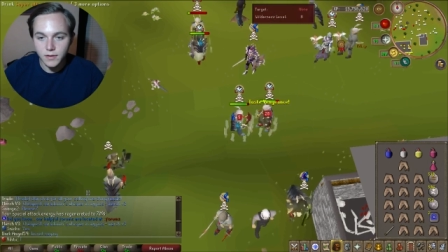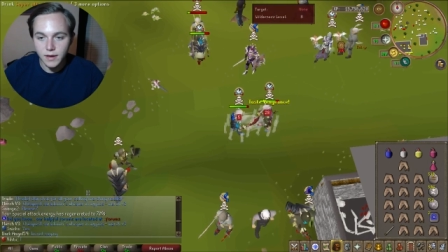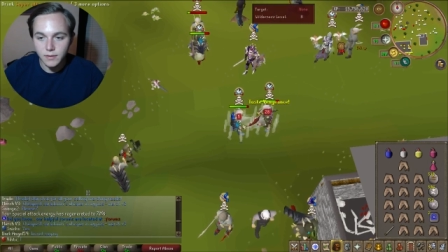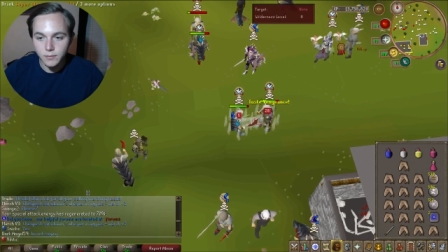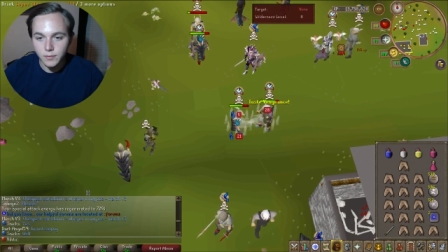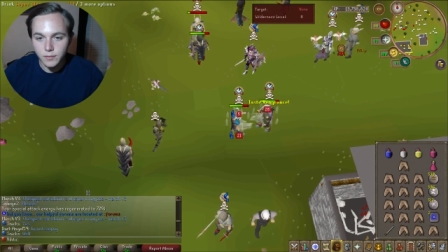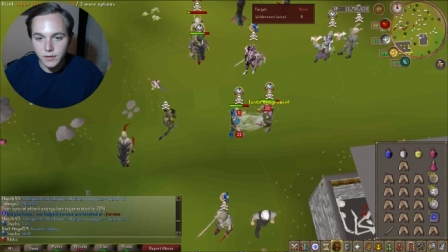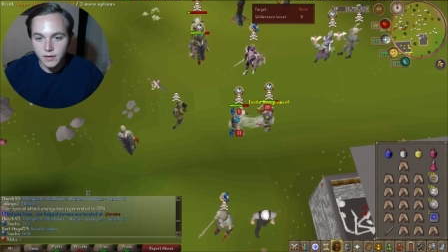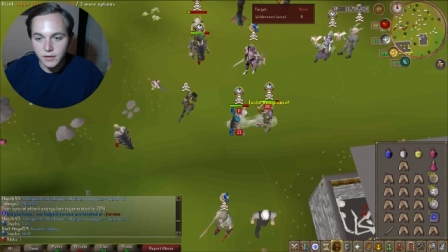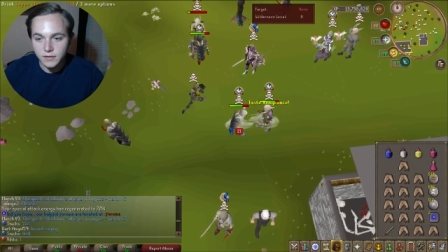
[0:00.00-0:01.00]
Okay.
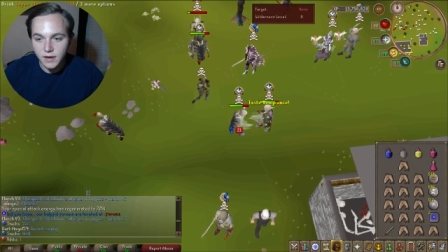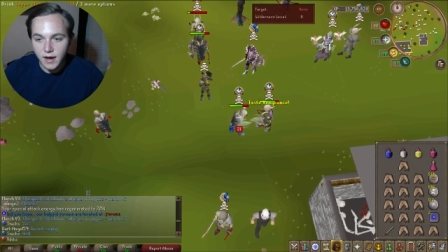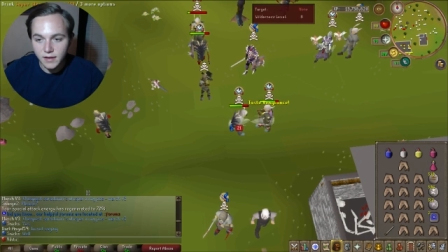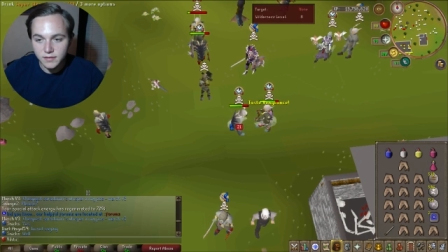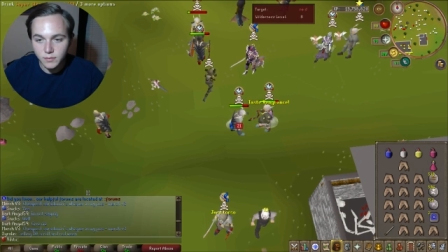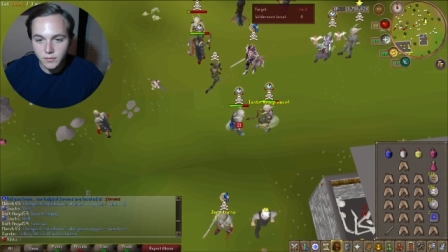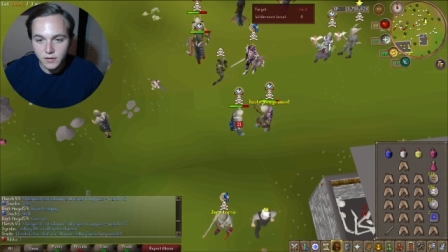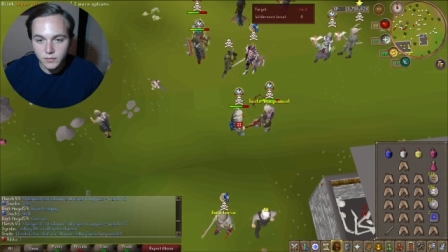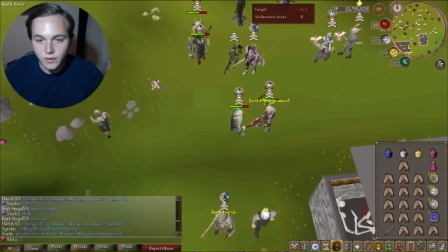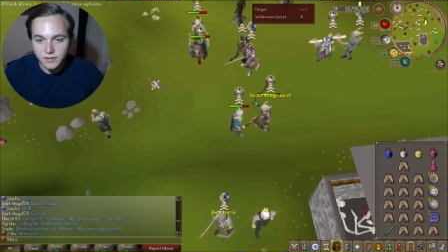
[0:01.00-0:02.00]
He's got some...
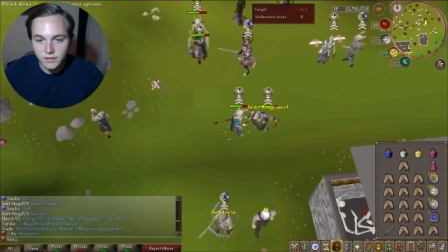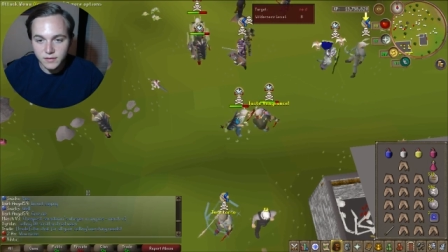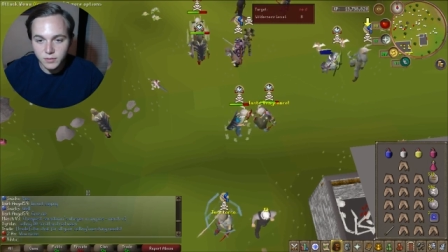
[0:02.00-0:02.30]
He's risking